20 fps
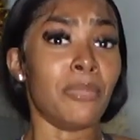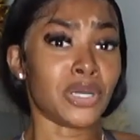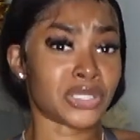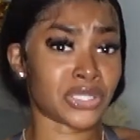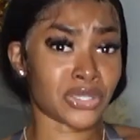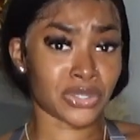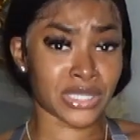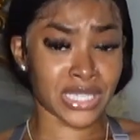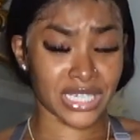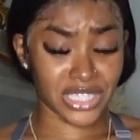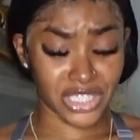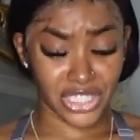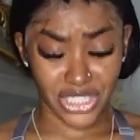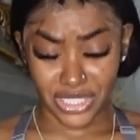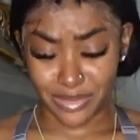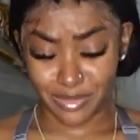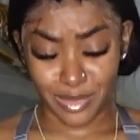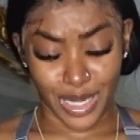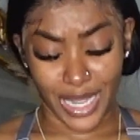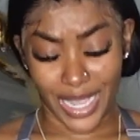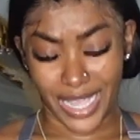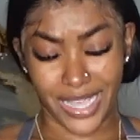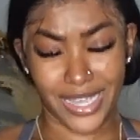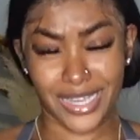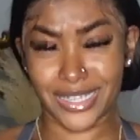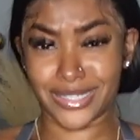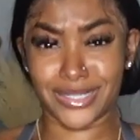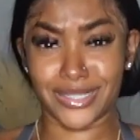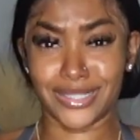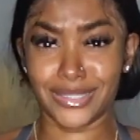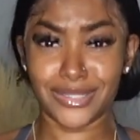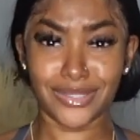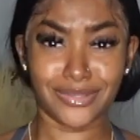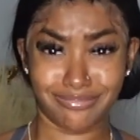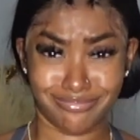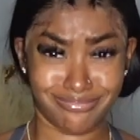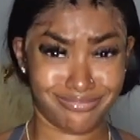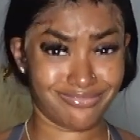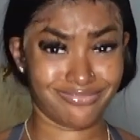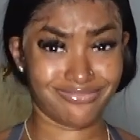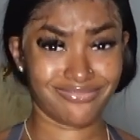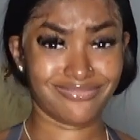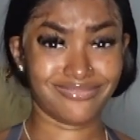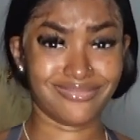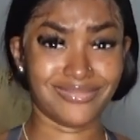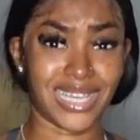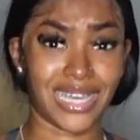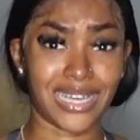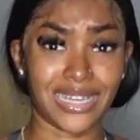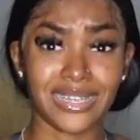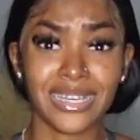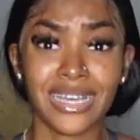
bust out at the gym like mm, nah.